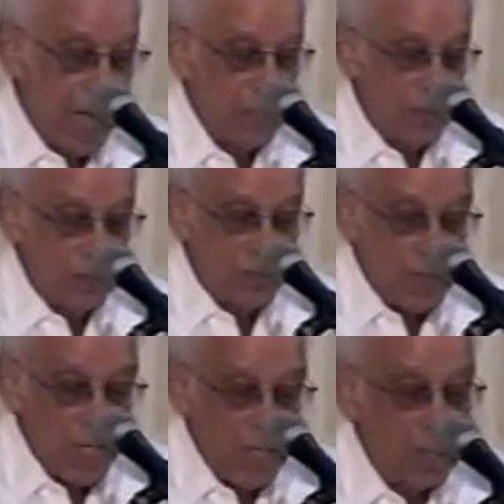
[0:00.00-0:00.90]
That is to
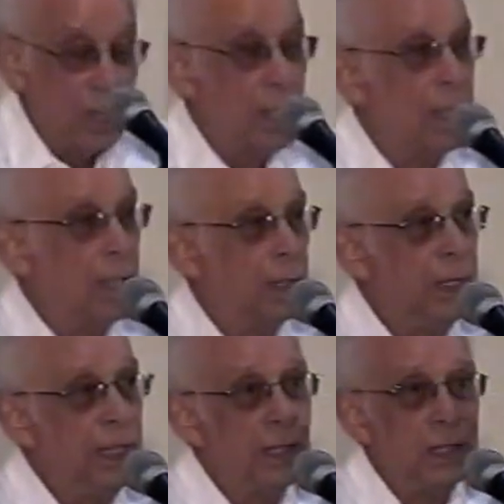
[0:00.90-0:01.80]
say,
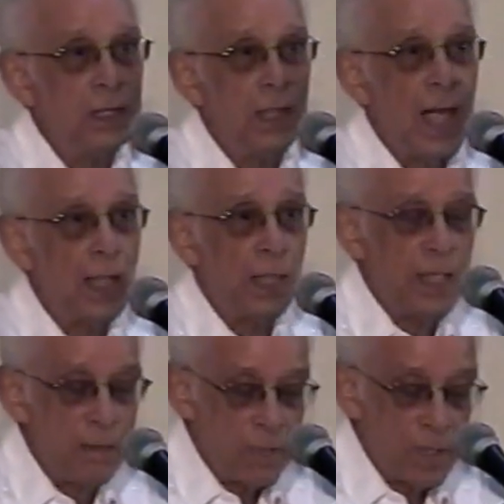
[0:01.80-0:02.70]
leaders in
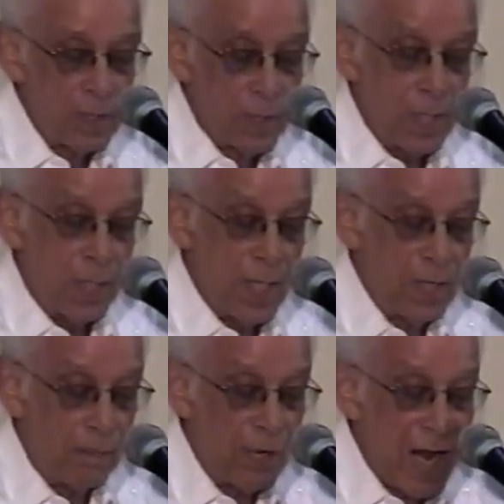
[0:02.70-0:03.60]
academia,
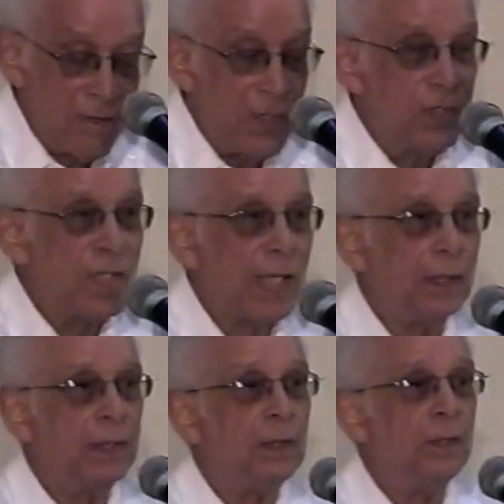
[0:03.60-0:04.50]
in the private
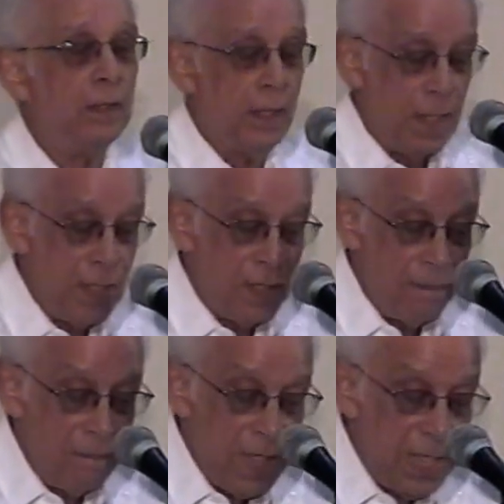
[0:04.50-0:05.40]
sector, in
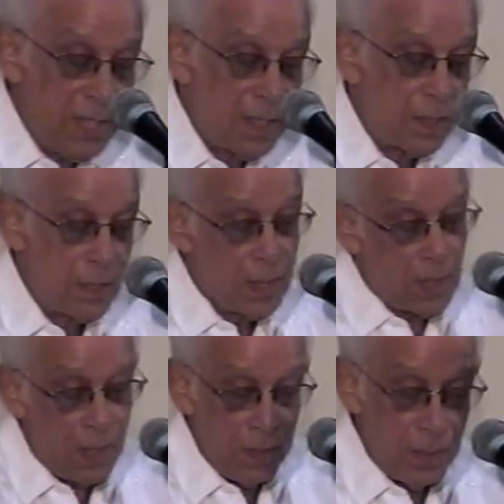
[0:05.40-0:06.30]
the media,
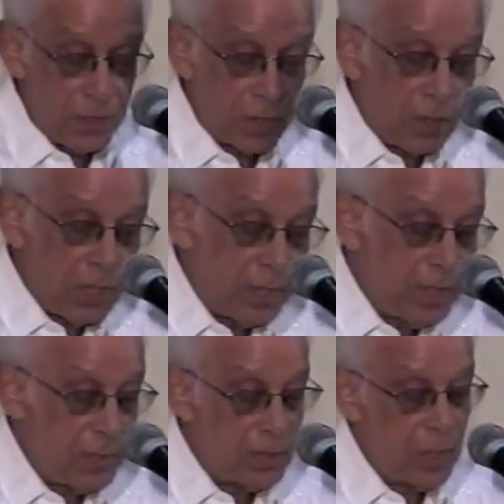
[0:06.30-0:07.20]
in the
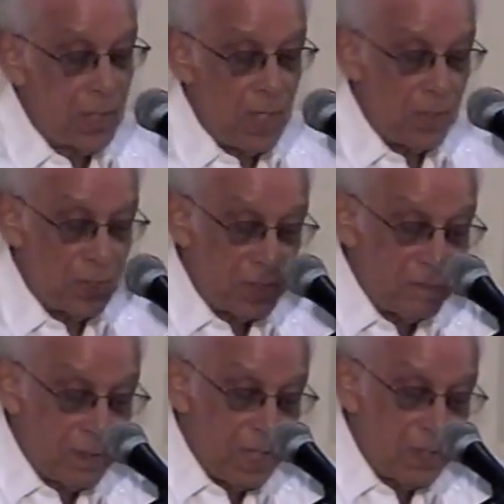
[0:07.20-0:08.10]
churches, in the
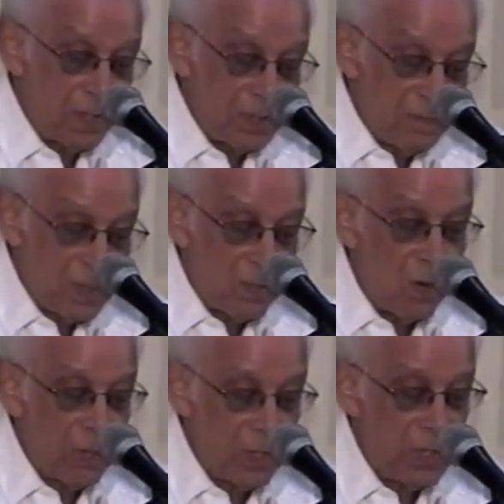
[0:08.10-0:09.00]
civic
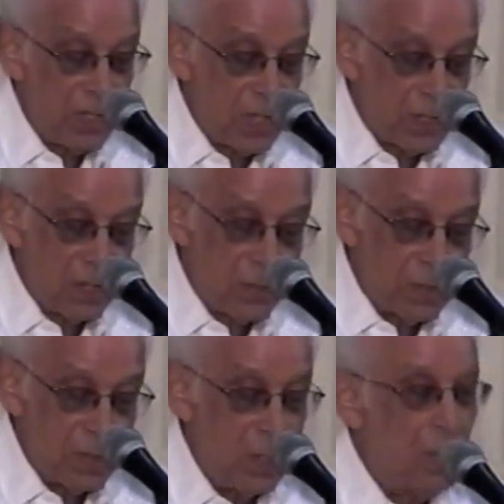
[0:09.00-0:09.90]

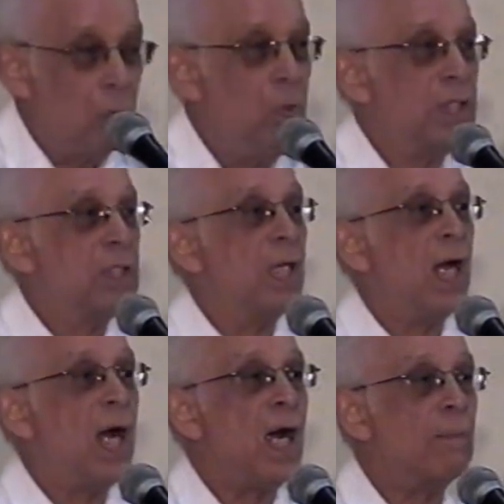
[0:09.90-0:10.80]
organizations,
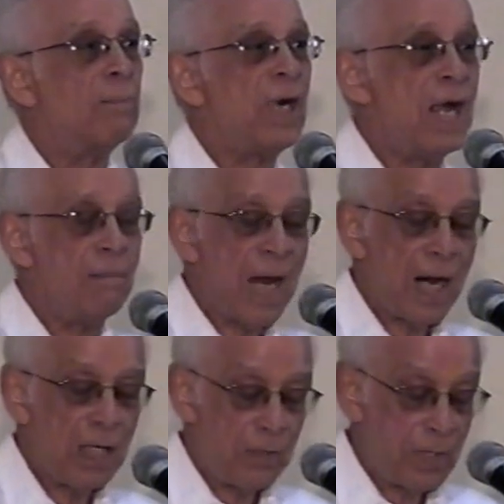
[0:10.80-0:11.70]
which are
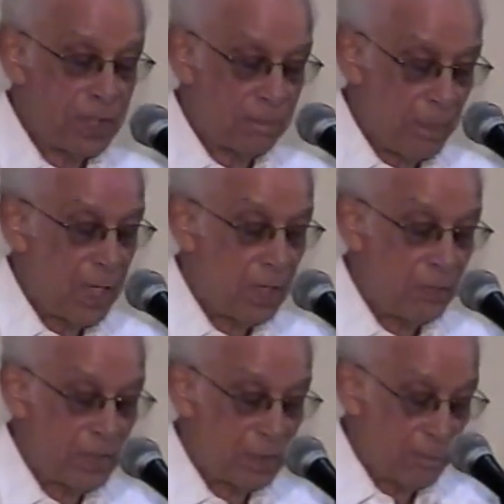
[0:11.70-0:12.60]
primarily
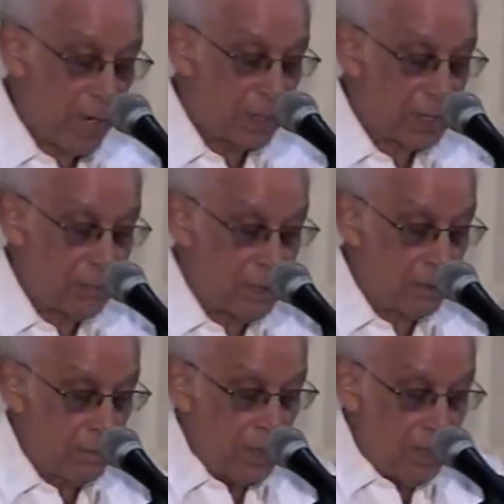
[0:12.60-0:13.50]
responsible
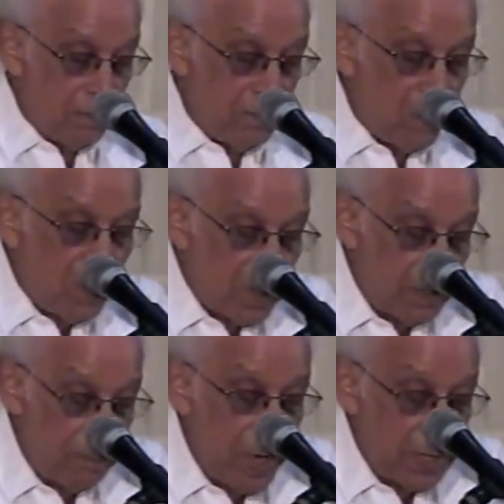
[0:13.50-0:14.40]
for
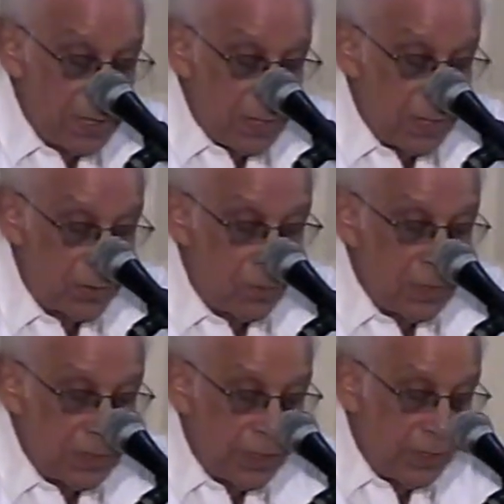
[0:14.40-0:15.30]
policy
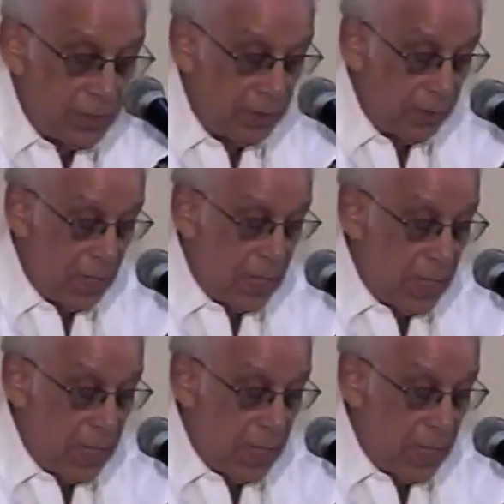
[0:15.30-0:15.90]
discourses